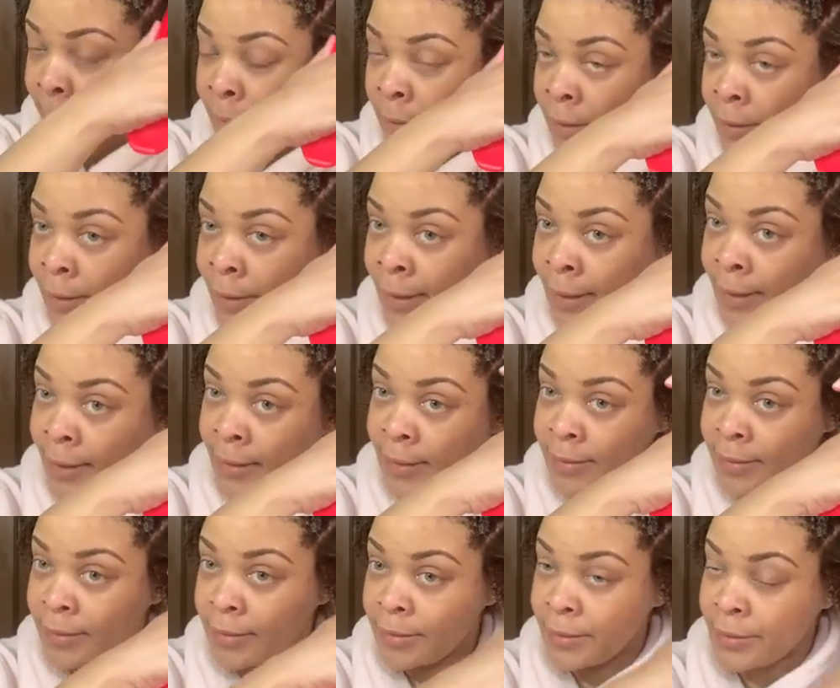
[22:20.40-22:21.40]
Your hair gets
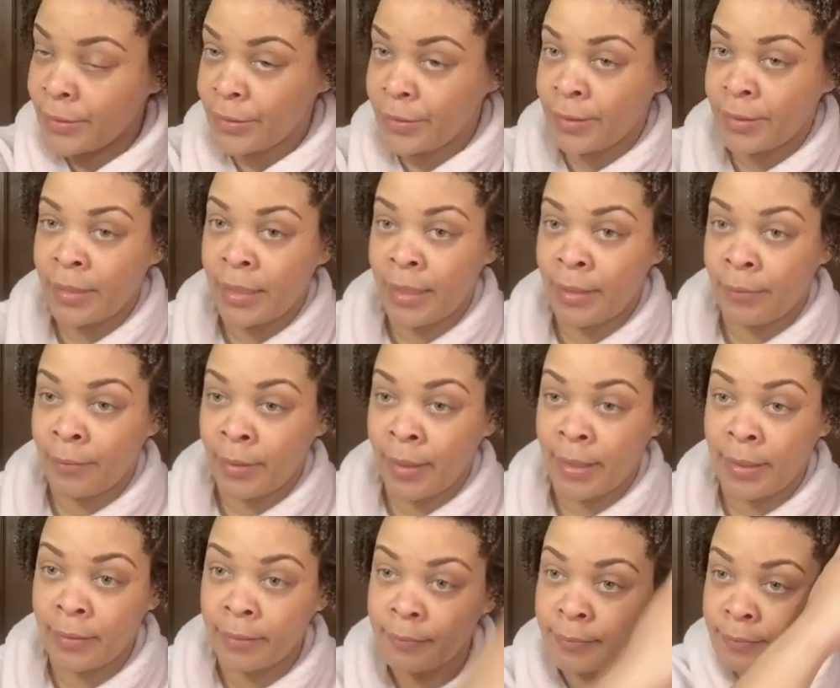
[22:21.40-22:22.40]
to such a state,
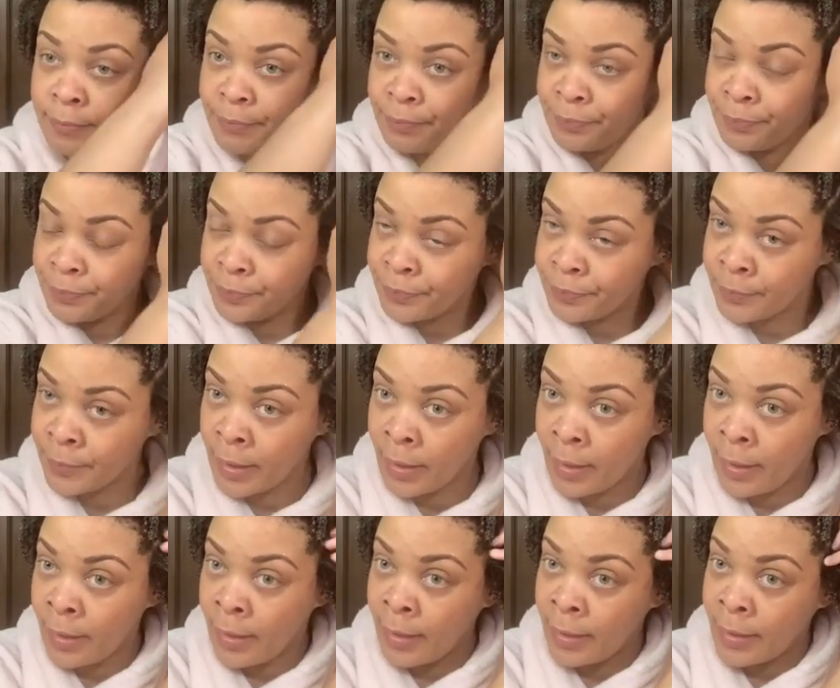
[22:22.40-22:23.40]
right,
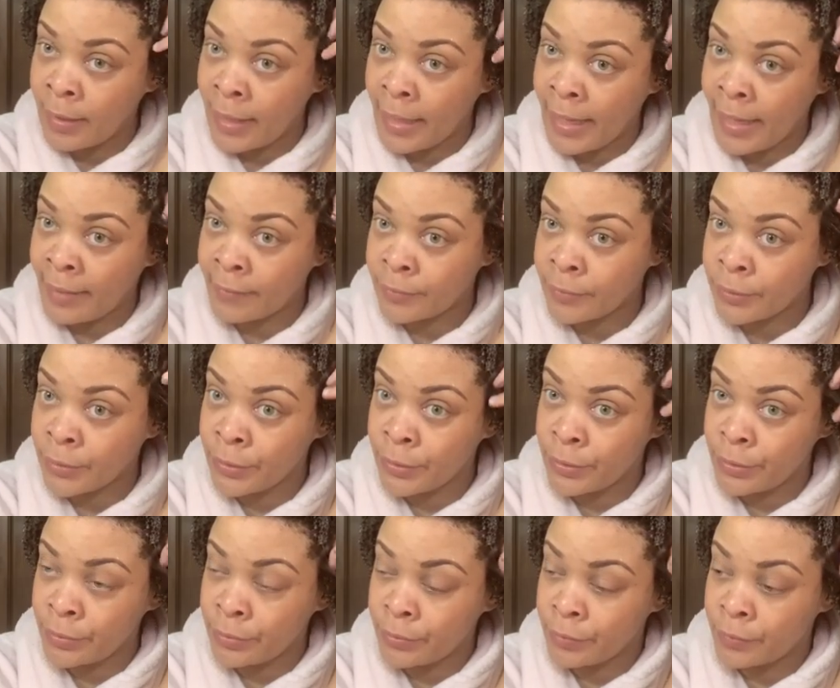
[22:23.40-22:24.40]
that after
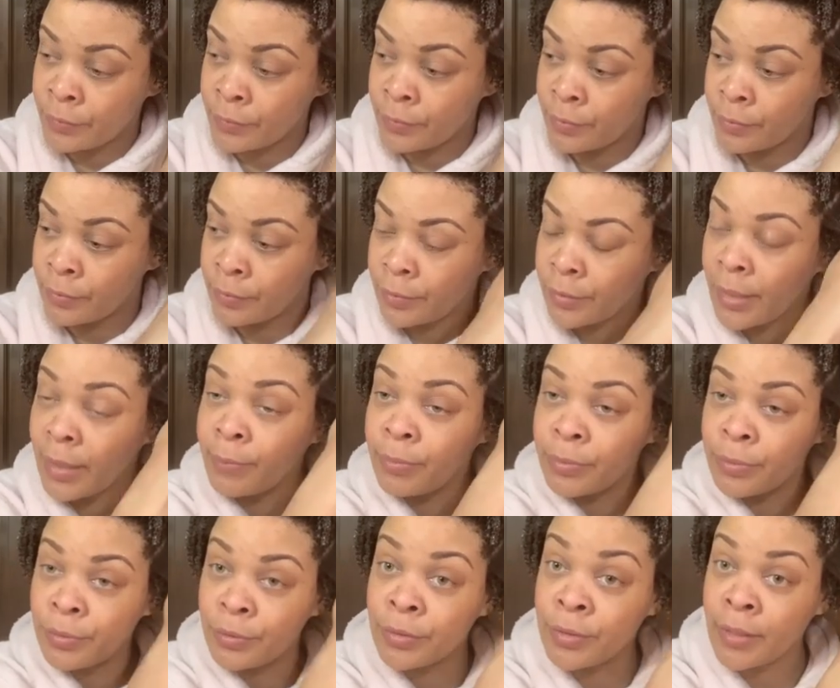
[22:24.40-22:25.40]
you've
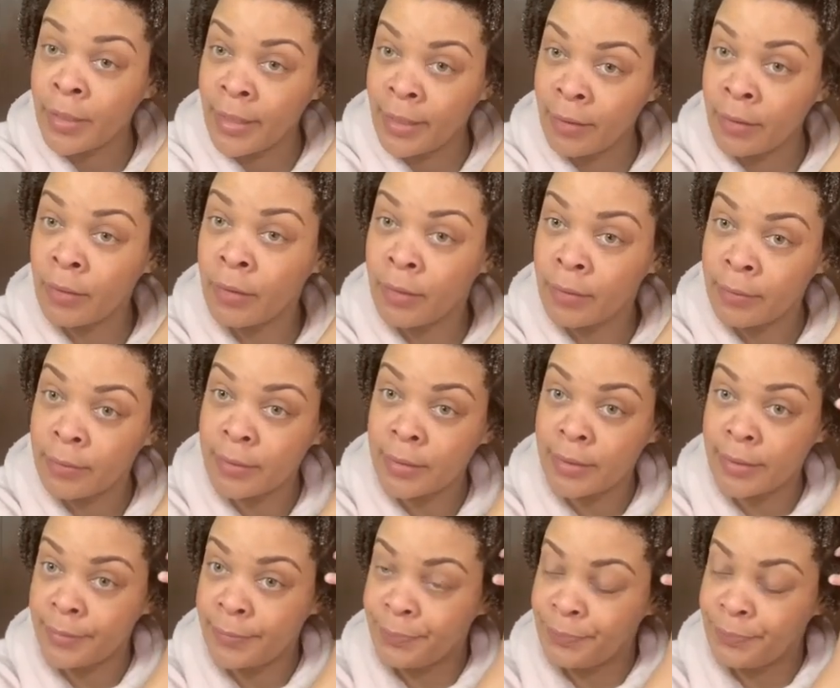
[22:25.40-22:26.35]
shampooed your hair thoroughly,